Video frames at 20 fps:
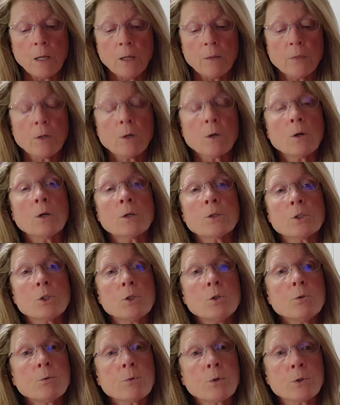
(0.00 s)
There are
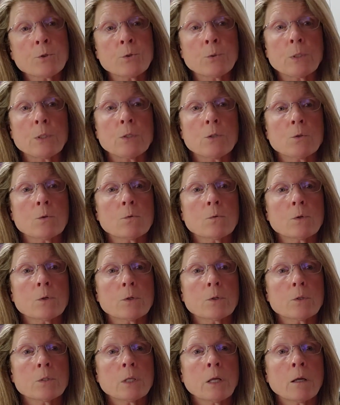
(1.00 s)
two grocery
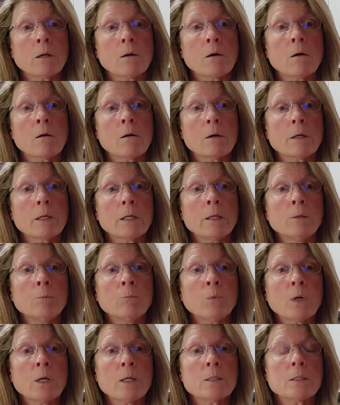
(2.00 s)
stores that are in
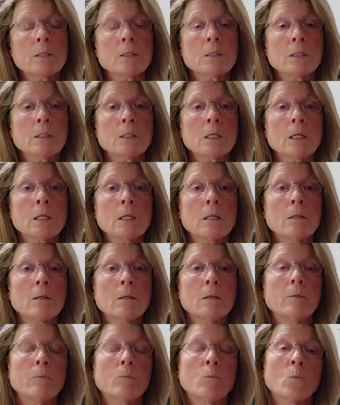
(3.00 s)
Bryson City.
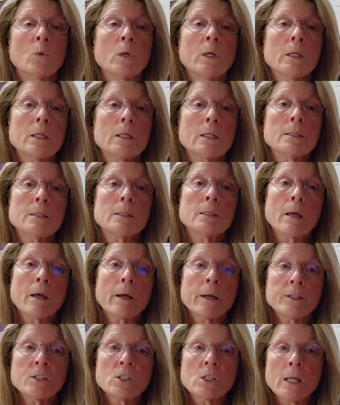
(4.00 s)
One is in
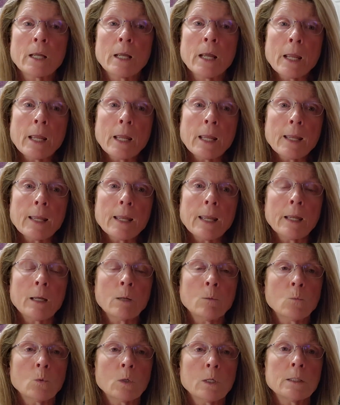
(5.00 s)
IGA,
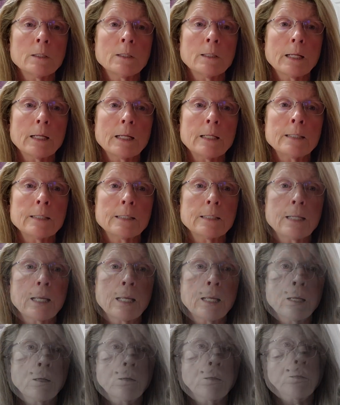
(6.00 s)
and one is in
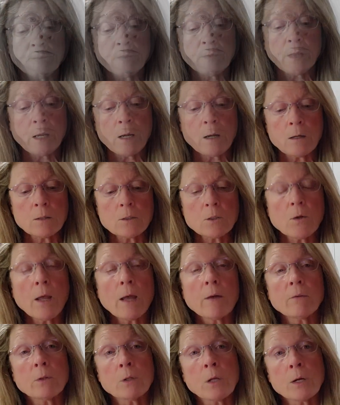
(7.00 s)
Ingles. They also
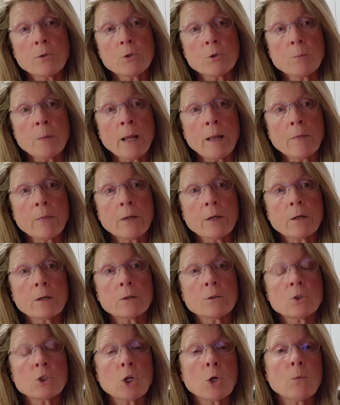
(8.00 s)
have a laundromat
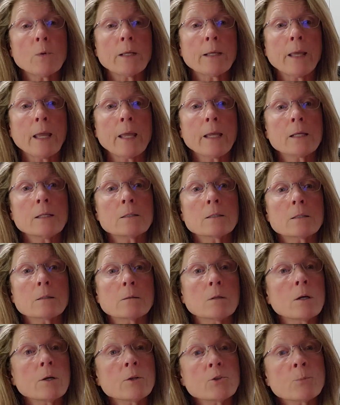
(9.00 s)
there, Joe and Kate's
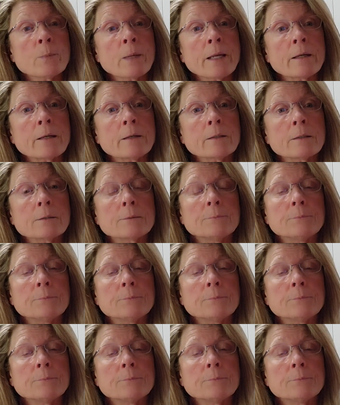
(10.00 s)
Laundromat